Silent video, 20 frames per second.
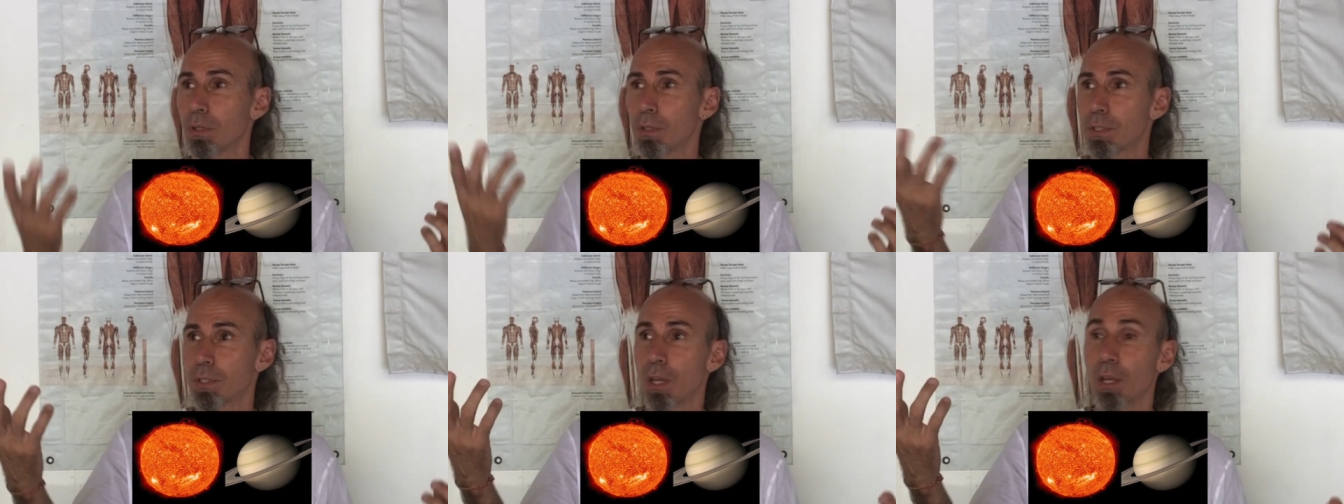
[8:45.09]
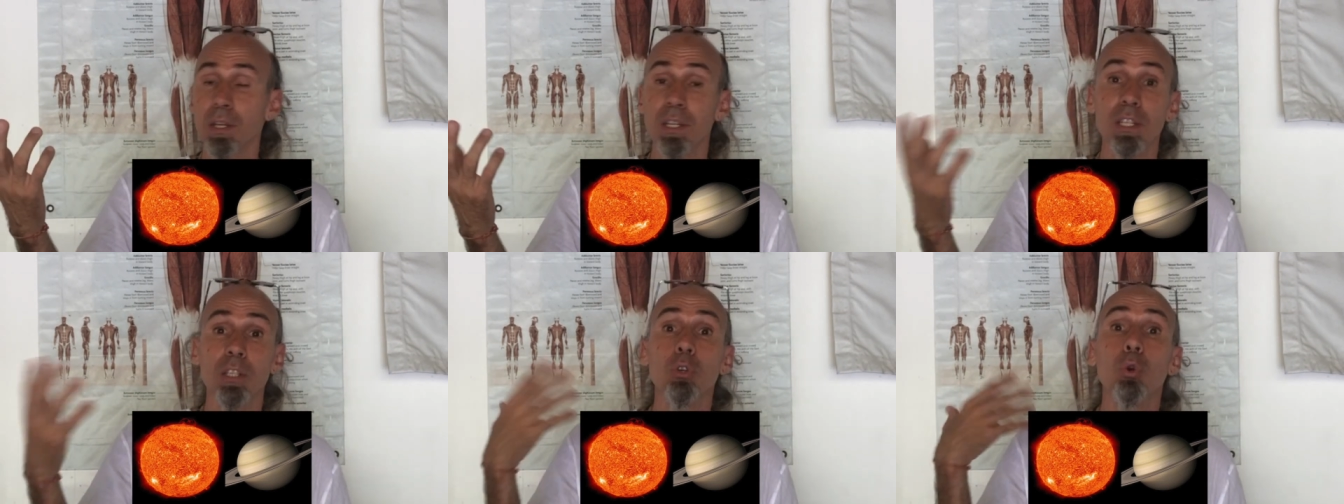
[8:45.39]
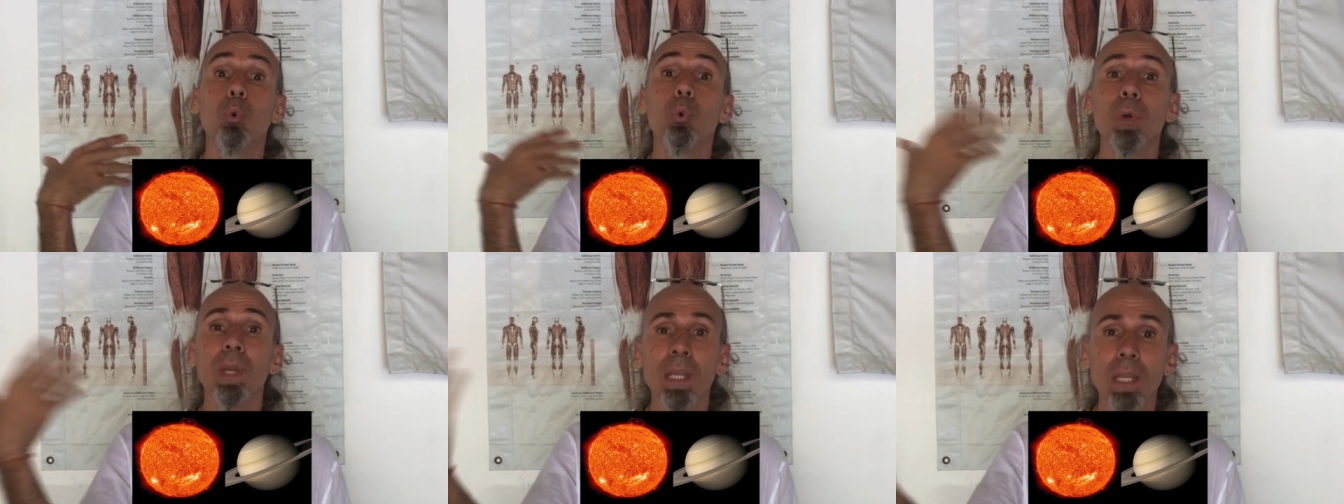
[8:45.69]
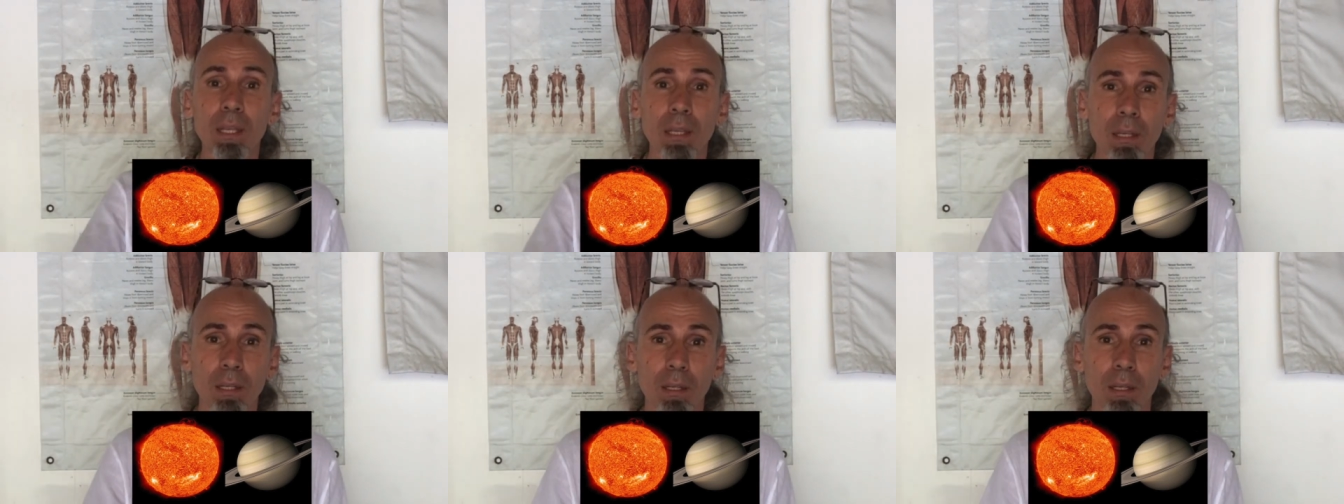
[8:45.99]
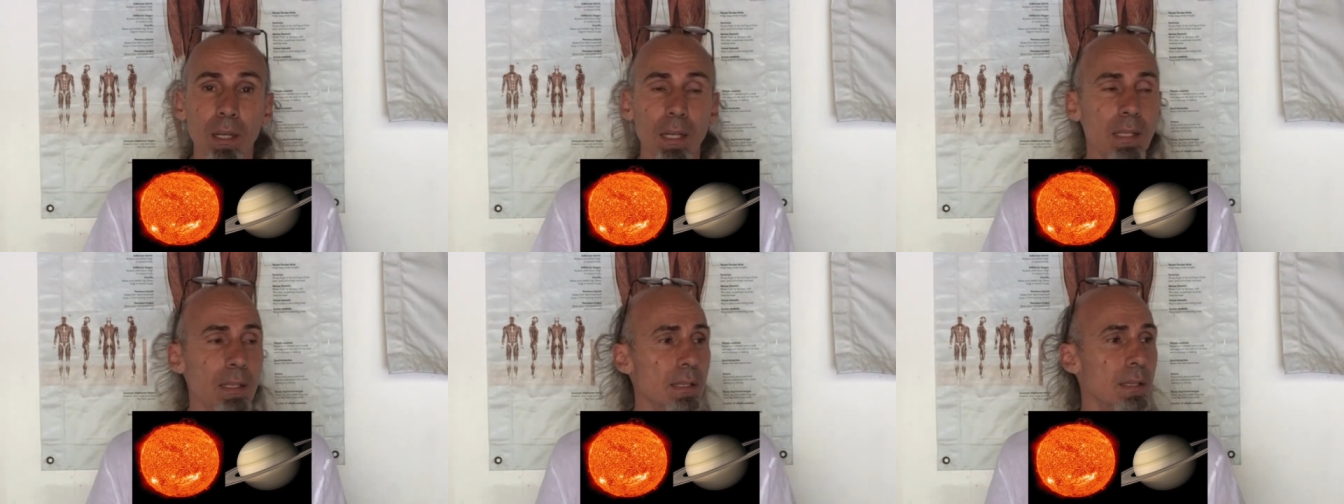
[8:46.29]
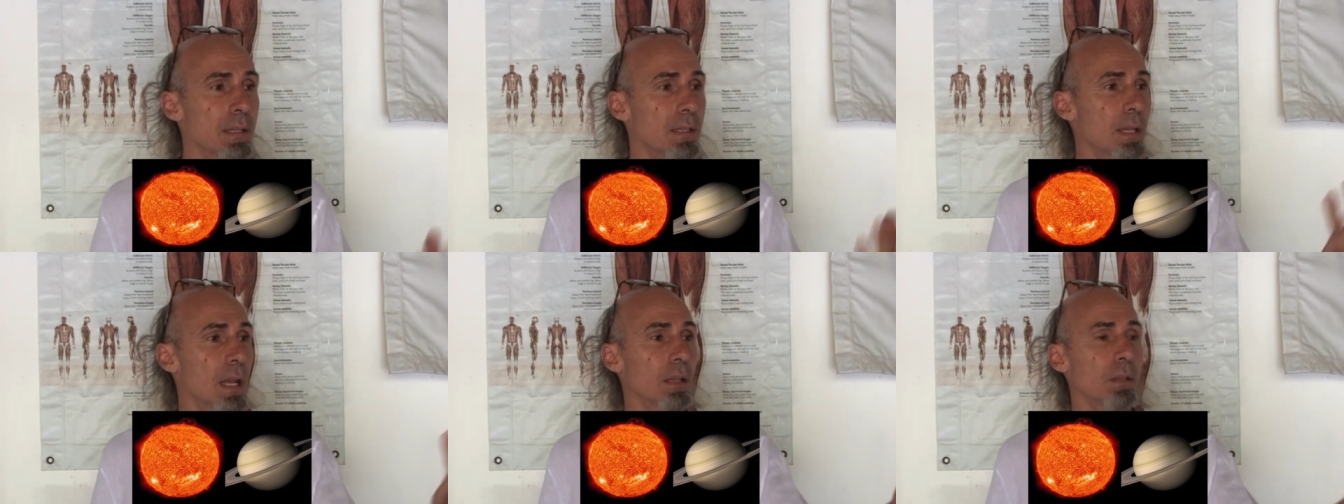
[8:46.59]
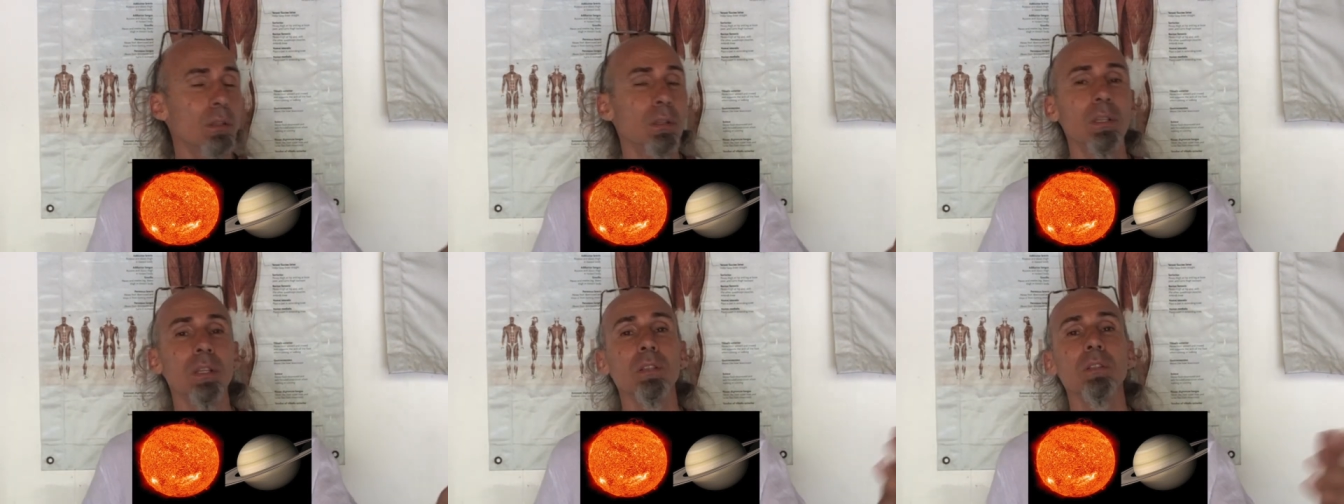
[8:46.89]
Sun is quick, and
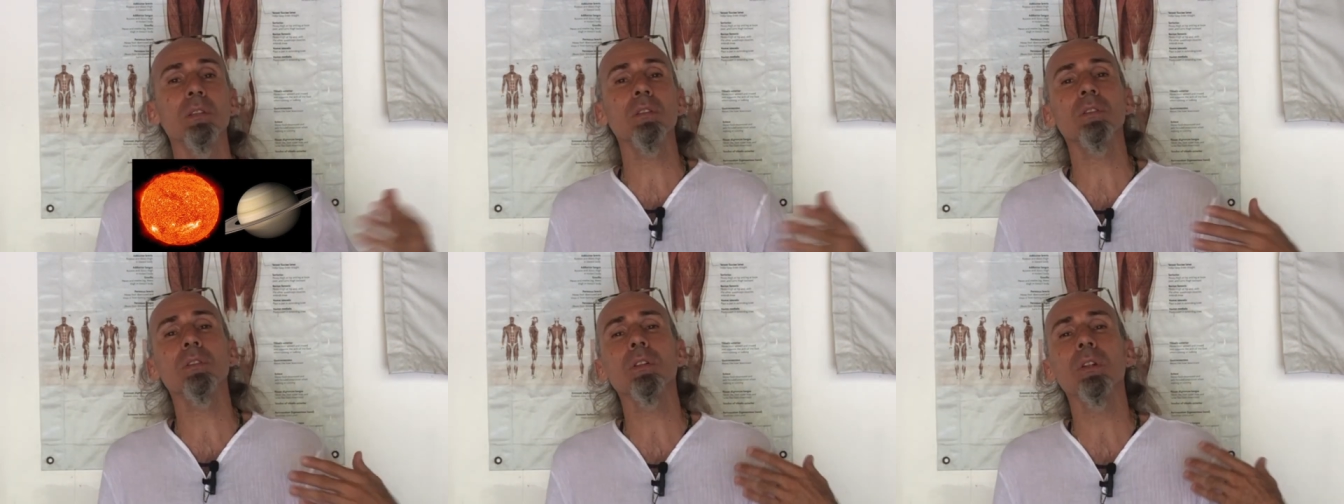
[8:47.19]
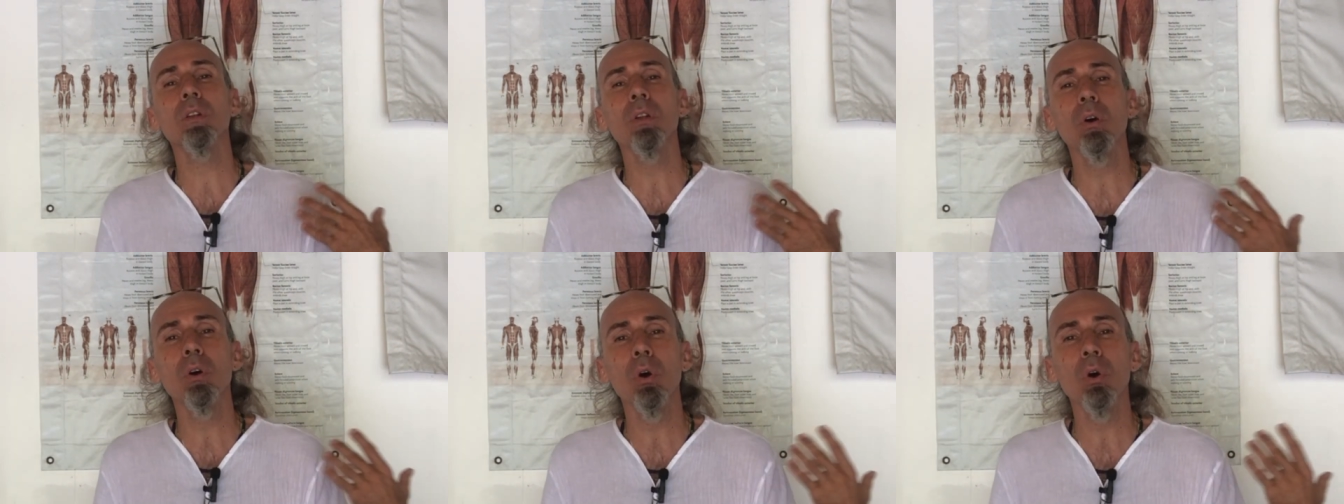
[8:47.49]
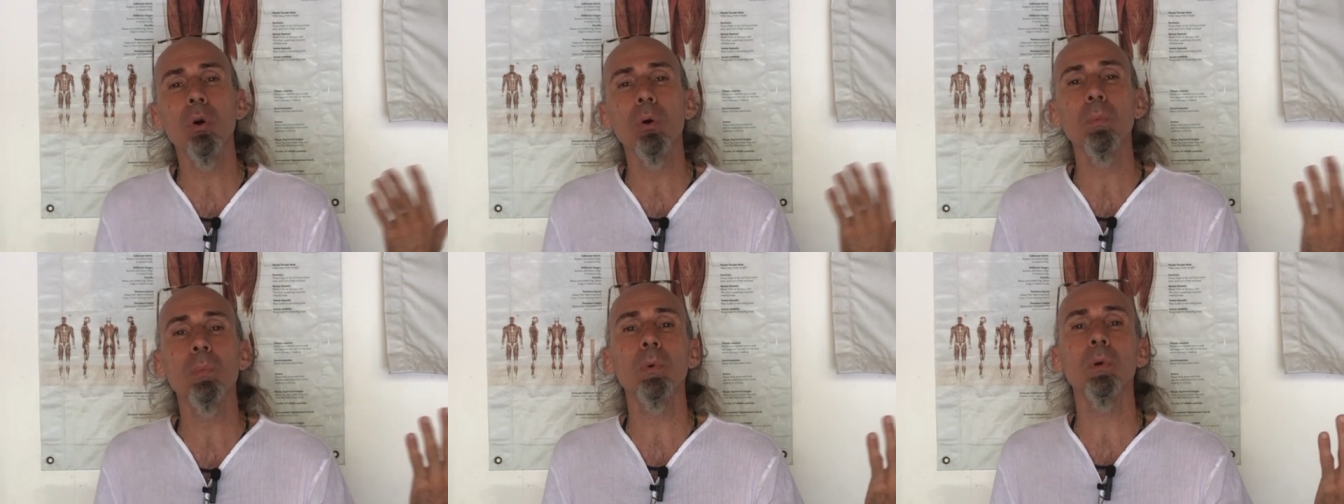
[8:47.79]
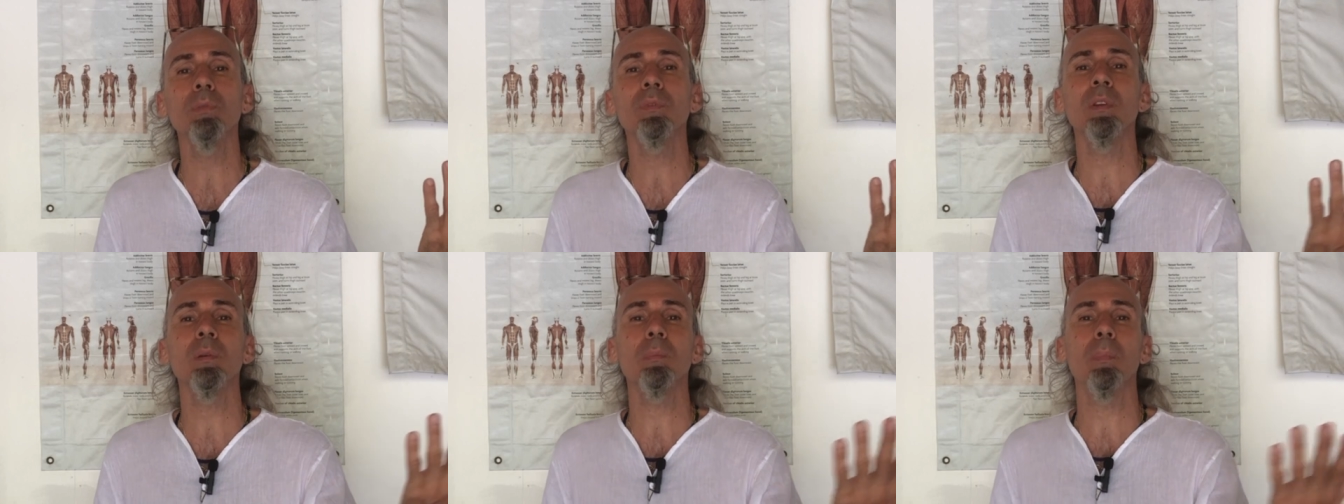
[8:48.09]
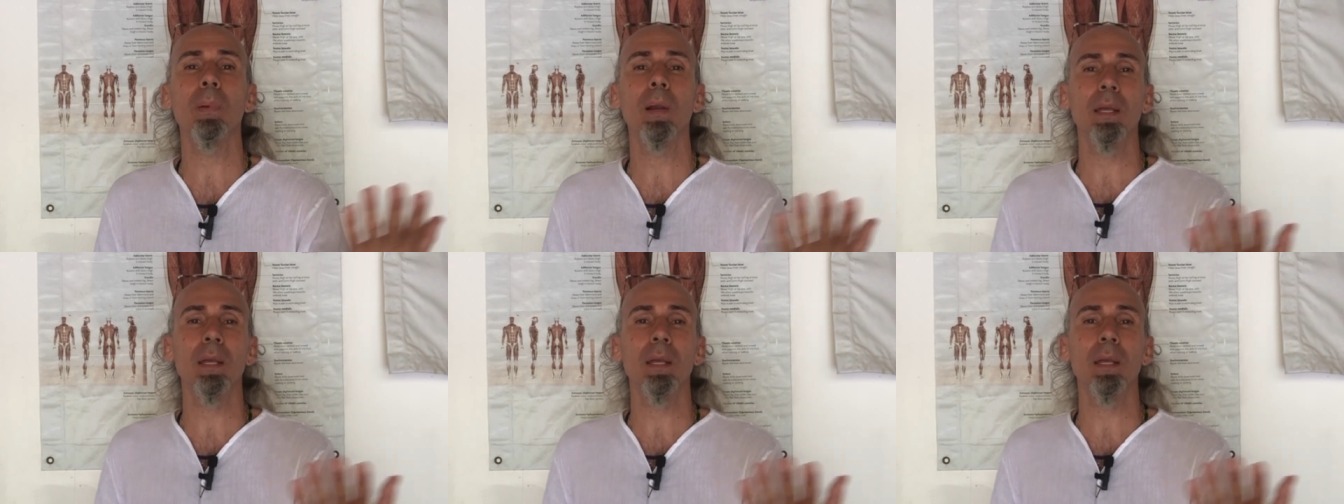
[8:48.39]
Saturn is a slow-moving